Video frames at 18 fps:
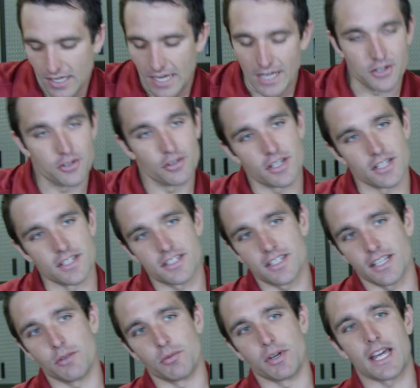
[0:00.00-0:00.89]
As you can
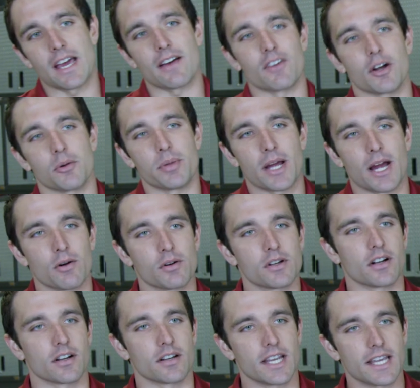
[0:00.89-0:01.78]
see, we have our power
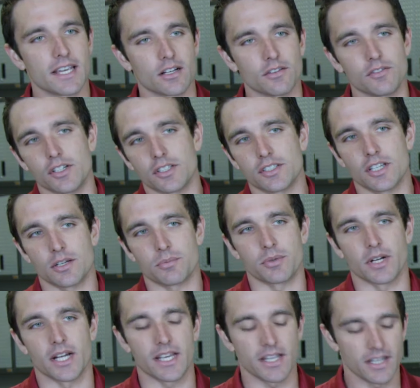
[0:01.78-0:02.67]
and our negative hooked
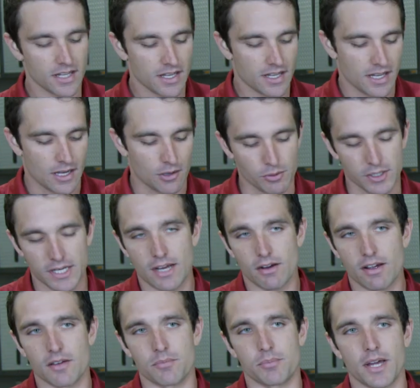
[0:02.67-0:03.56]
up right, and we
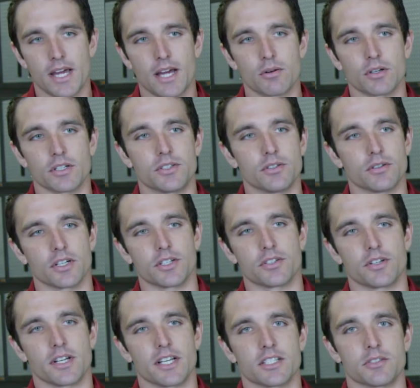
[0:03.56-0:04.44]
now have power to our
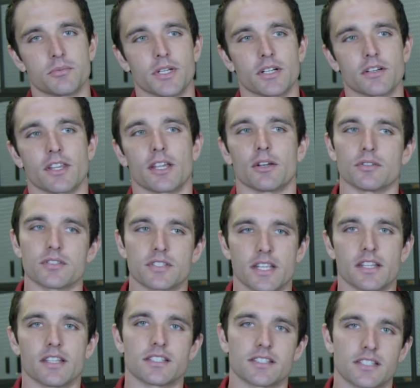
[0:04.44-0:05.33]
transmitter that'll
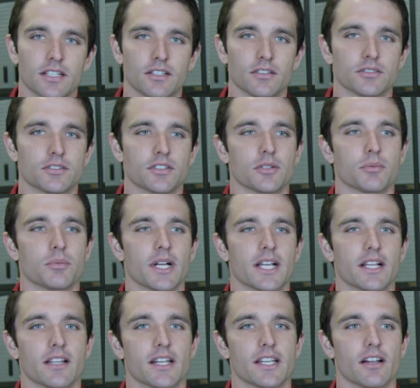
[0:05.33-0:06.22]
send the signal to the
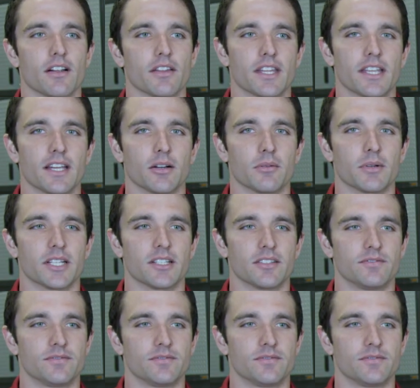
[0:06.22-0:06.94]
brake light on the helmet.